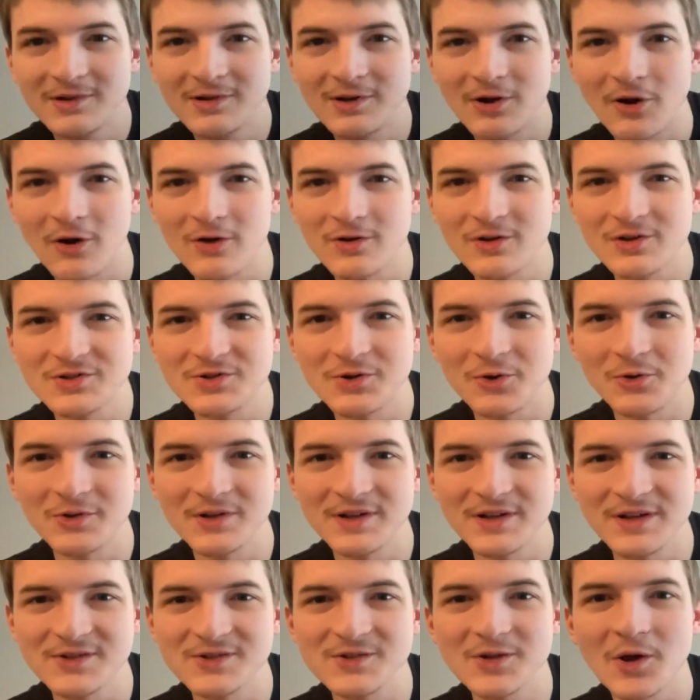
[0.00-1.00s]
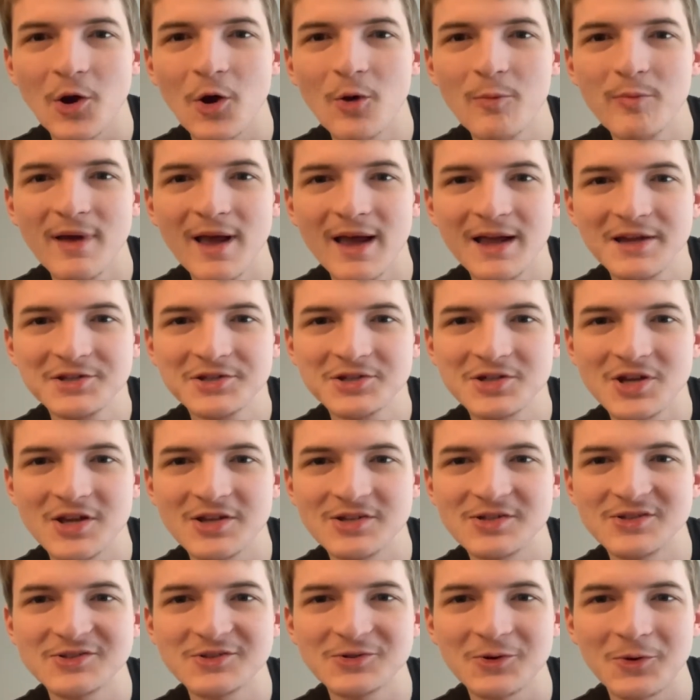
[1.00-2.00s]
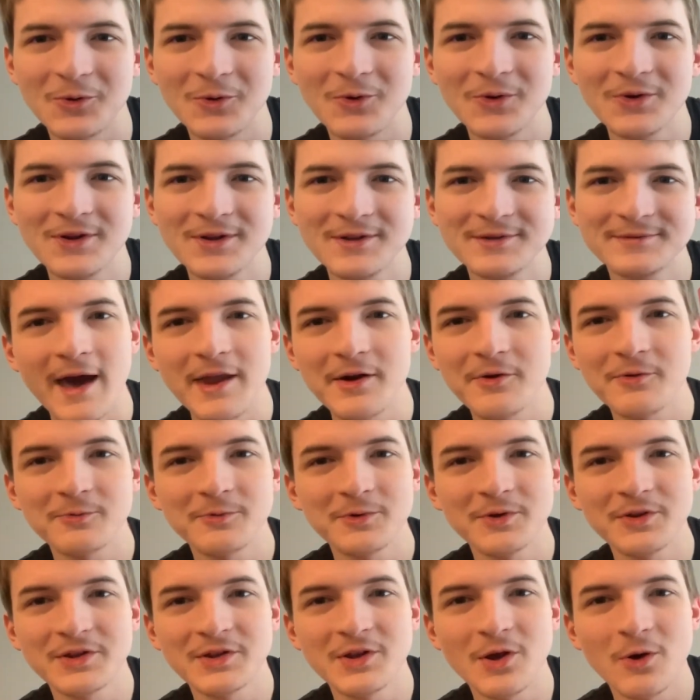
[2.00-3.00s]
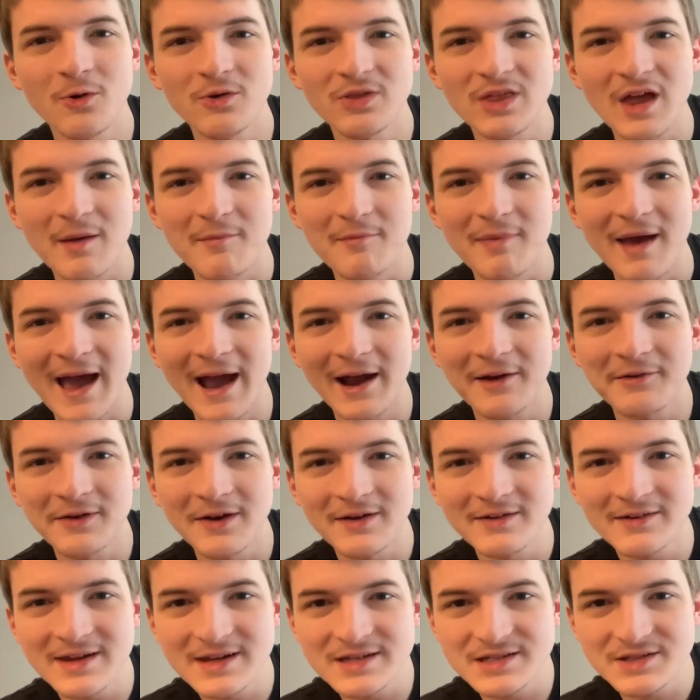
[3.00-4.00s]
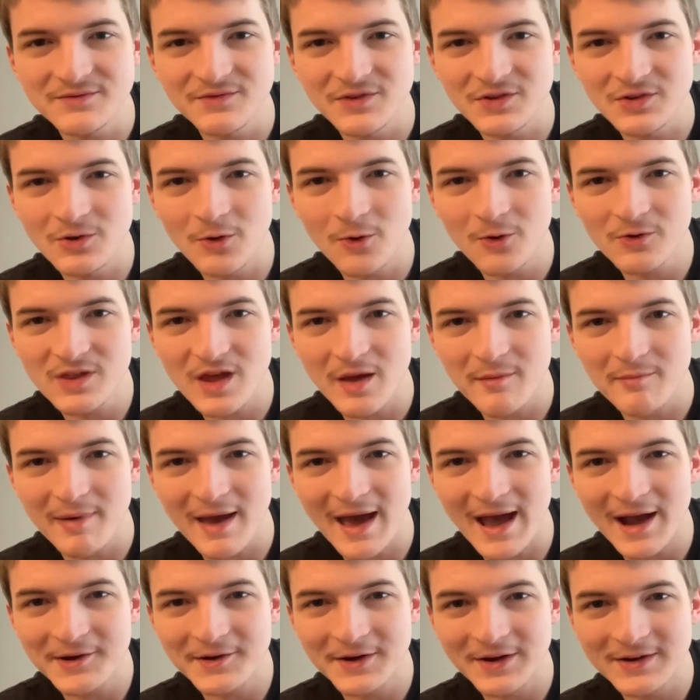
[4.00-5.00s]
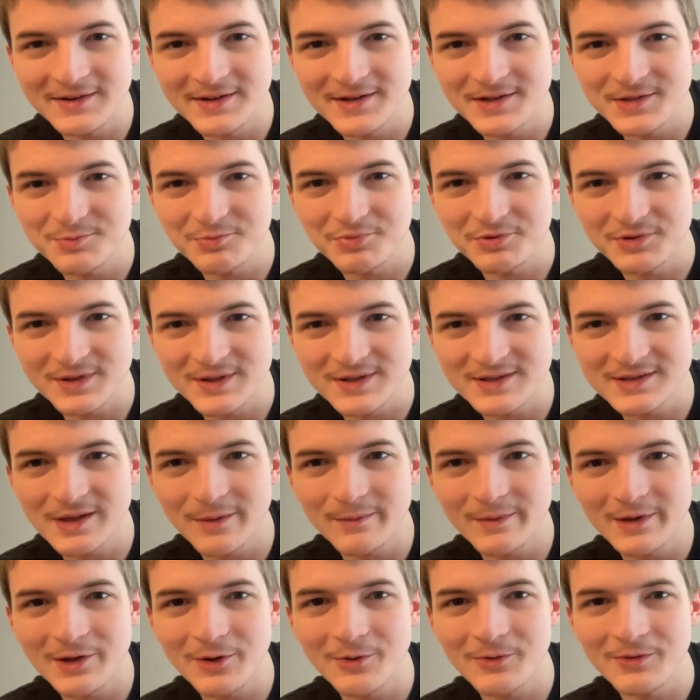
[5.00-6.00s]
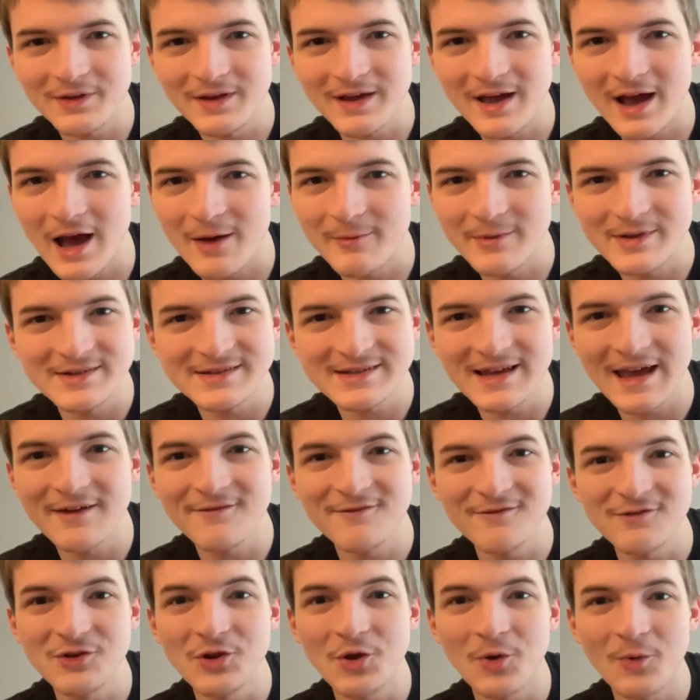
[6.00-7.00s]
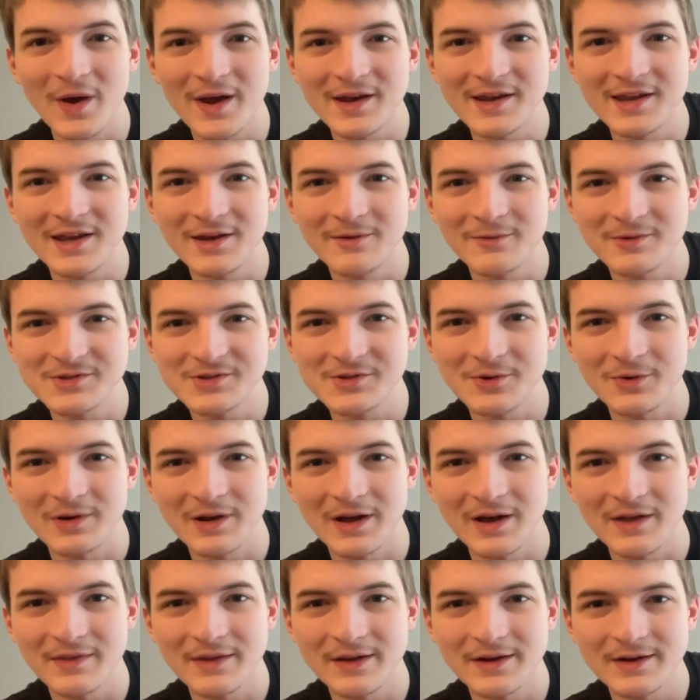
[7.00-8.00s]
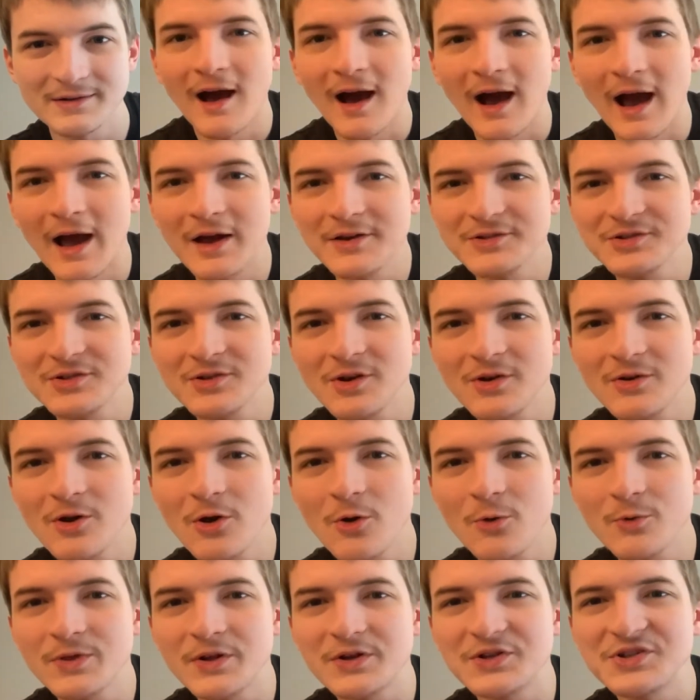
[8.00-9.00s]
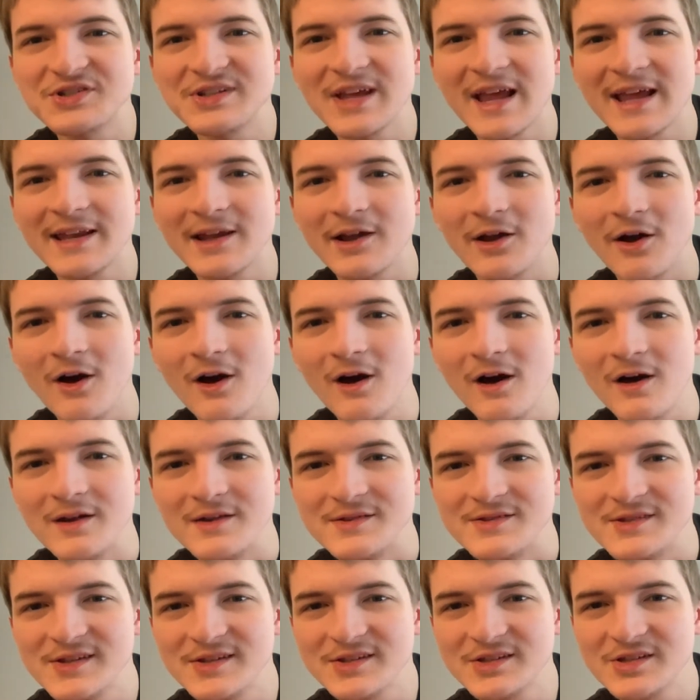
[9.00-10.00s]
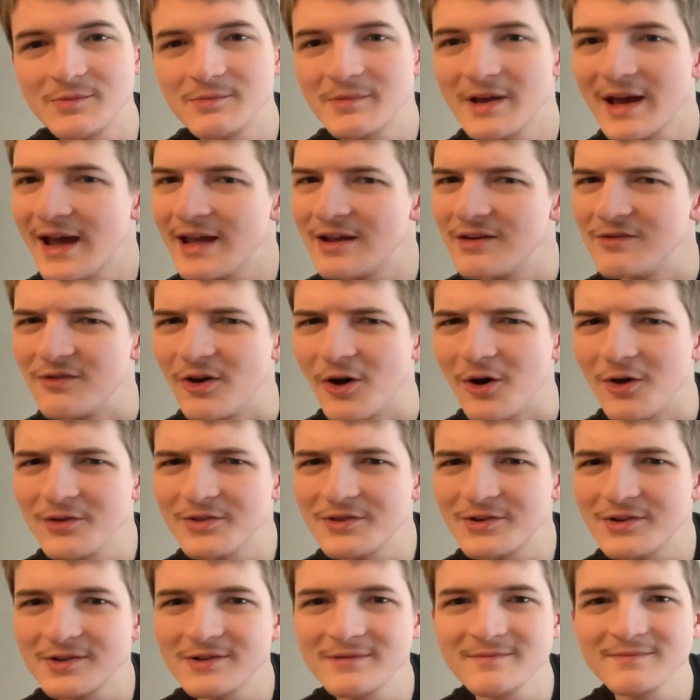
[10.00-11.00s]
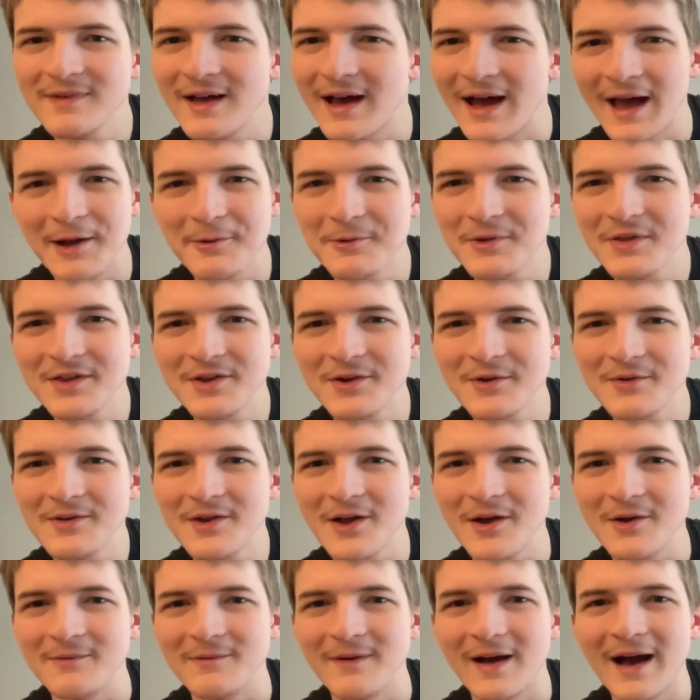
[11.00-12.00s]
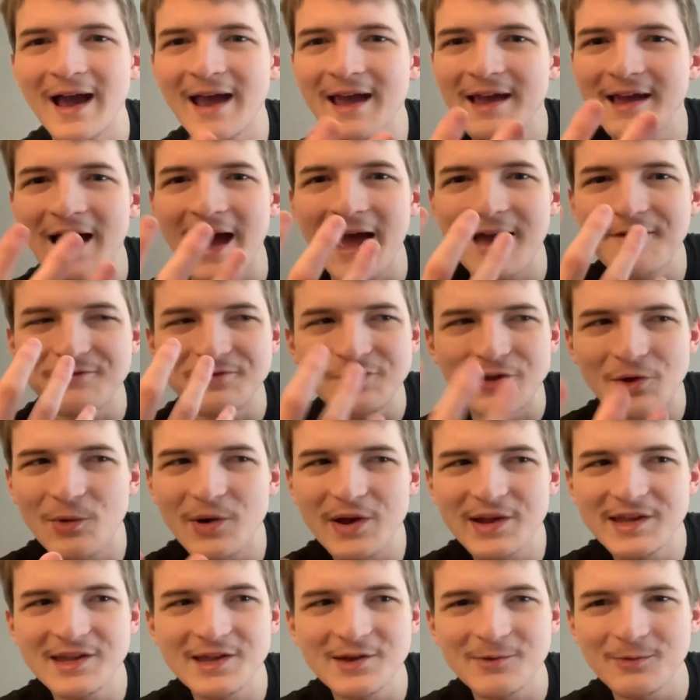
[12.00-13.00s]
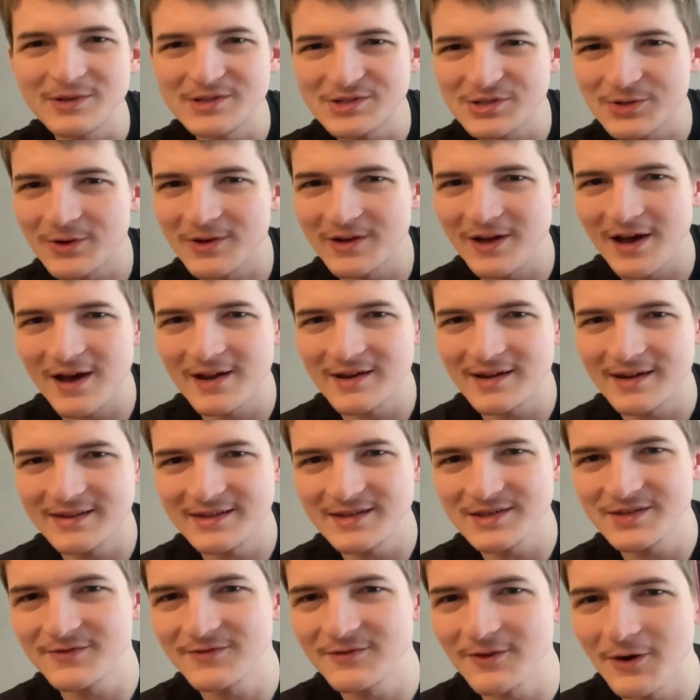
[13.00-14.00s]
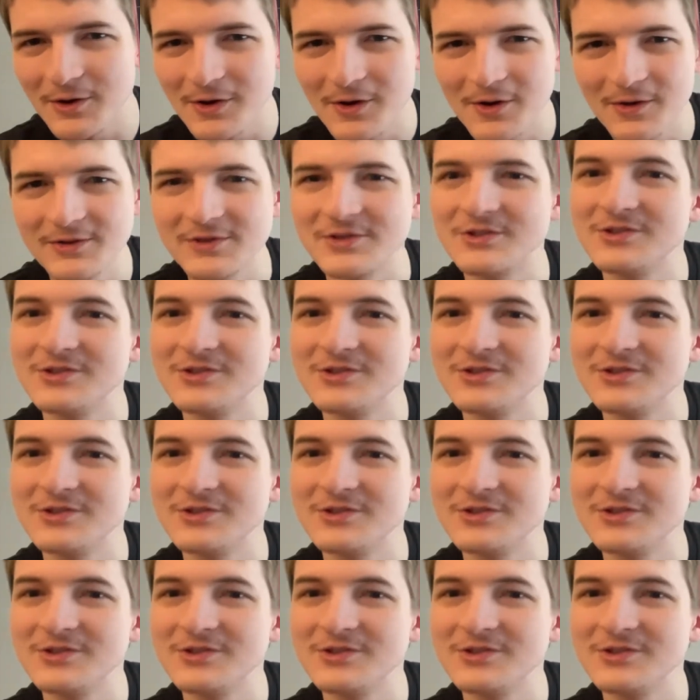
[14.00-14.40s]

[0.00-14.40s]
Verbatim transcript: Carter's holding his khopesh, his sword. I don't really know what that background is. If you know what that background is, please let me know in the comments. I have no idea what's going on there. I also don't know what they're standing on. Is this some kind of altar? I really don't know. I have no idea what's going on in this photo.